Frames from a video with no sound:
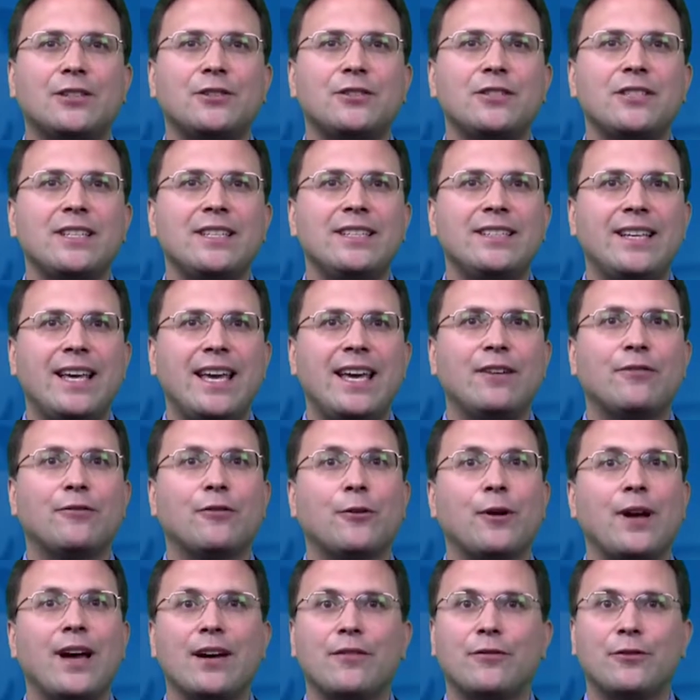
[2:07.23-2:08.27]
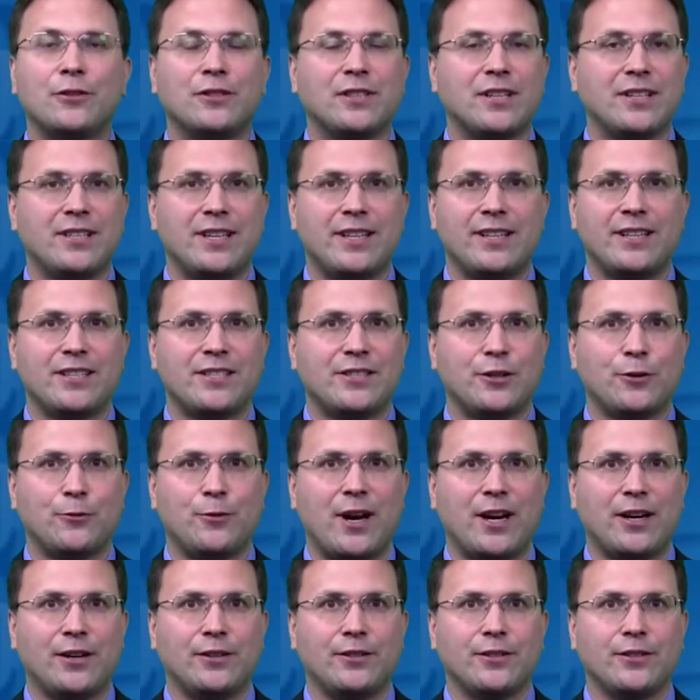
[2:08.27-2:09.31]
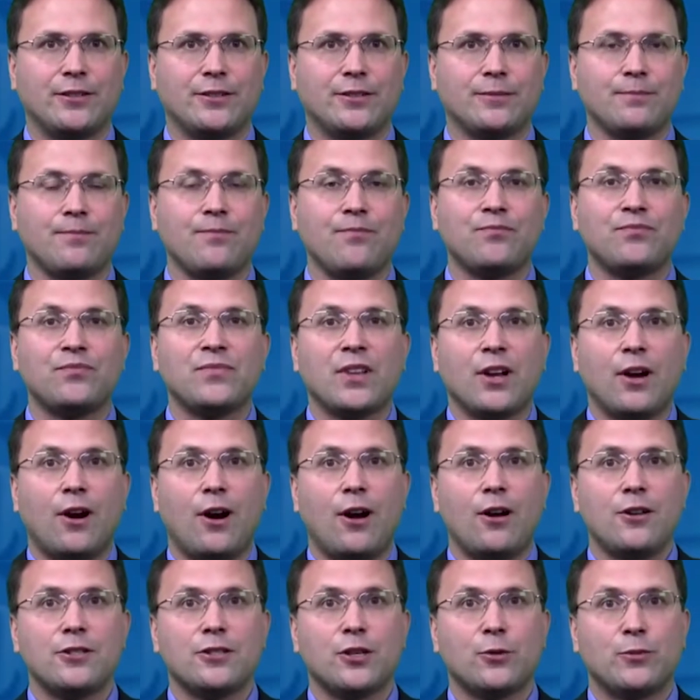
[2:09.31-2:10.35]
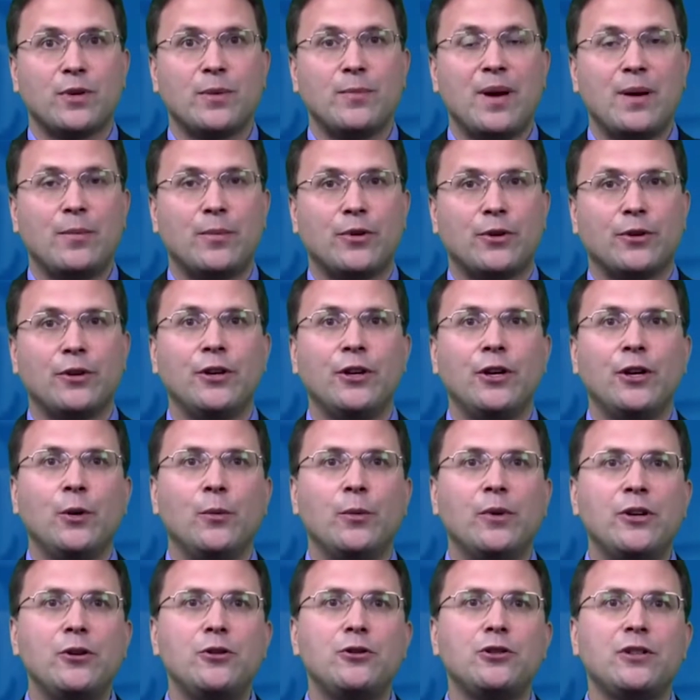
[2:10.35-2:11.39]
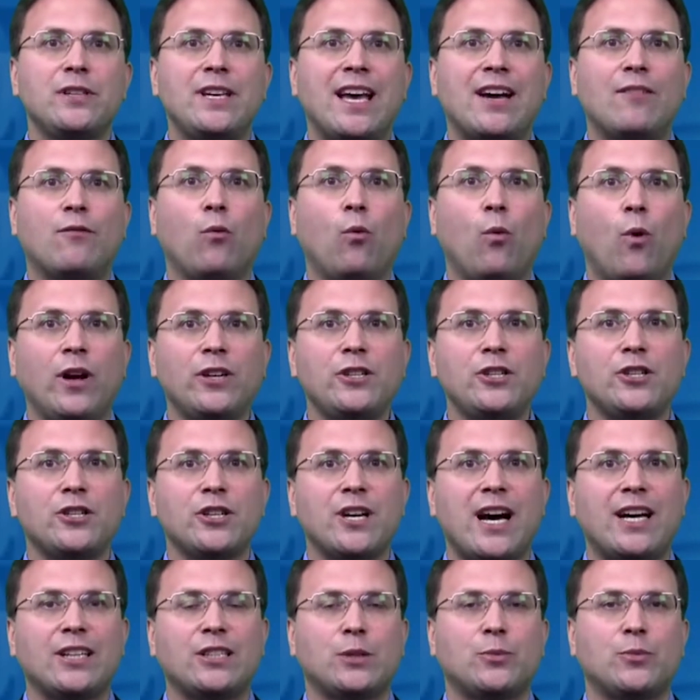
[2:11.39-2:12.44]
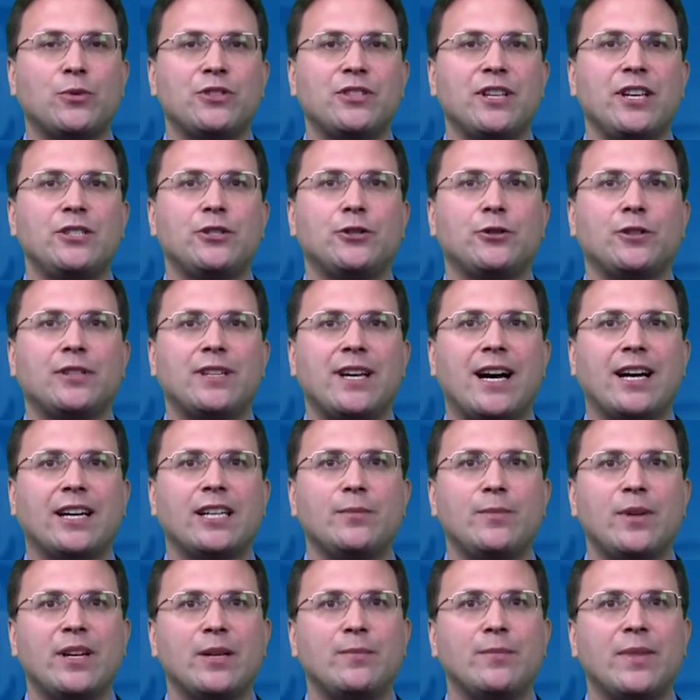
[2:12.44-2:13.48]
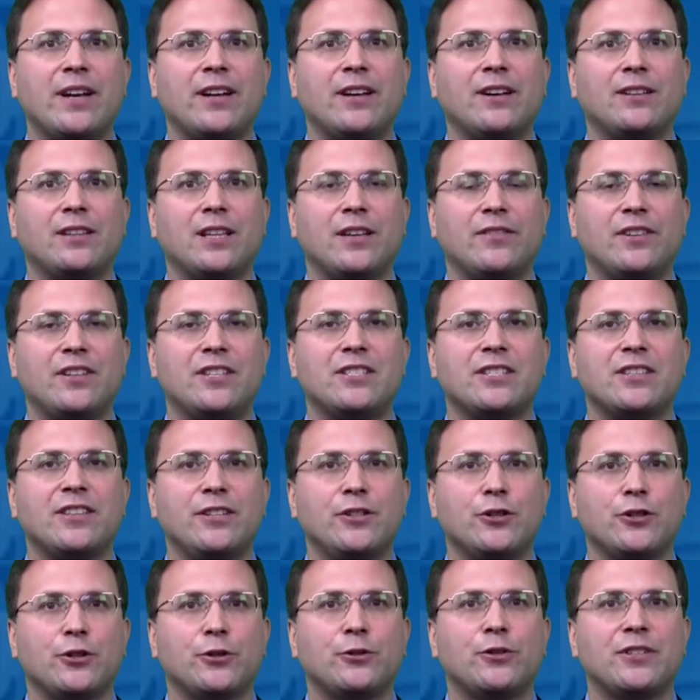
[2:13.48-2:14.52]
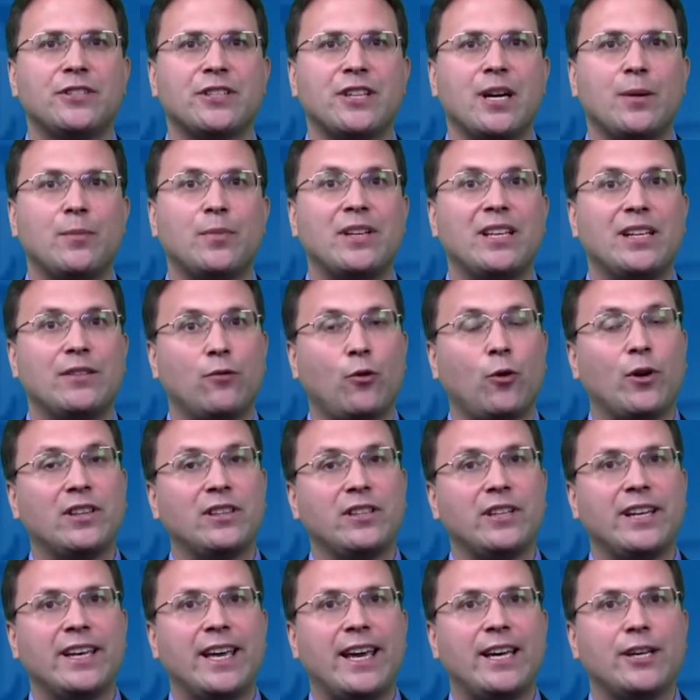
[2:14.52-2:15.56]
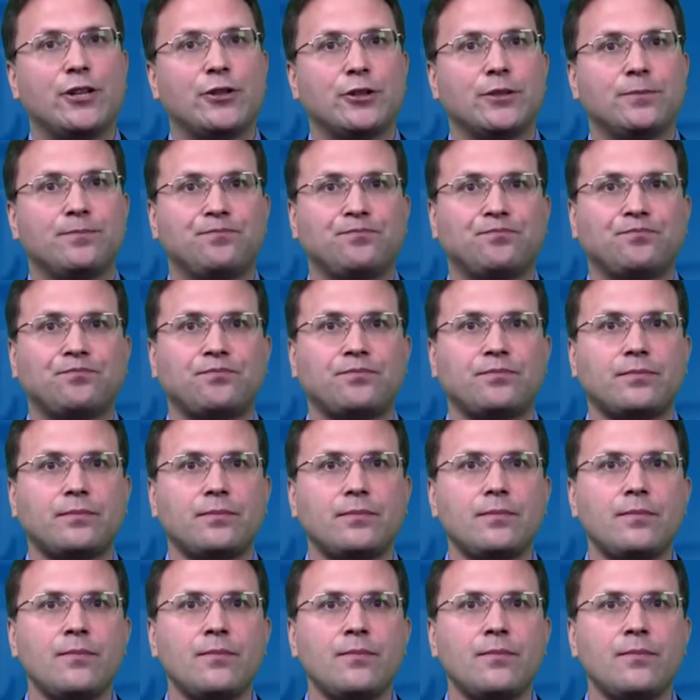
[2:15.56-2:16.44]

Doctors can take forever to send us their records. Also, remember, we usually have one shot to present your documented medical evidence to the insurance company and avoid litigation.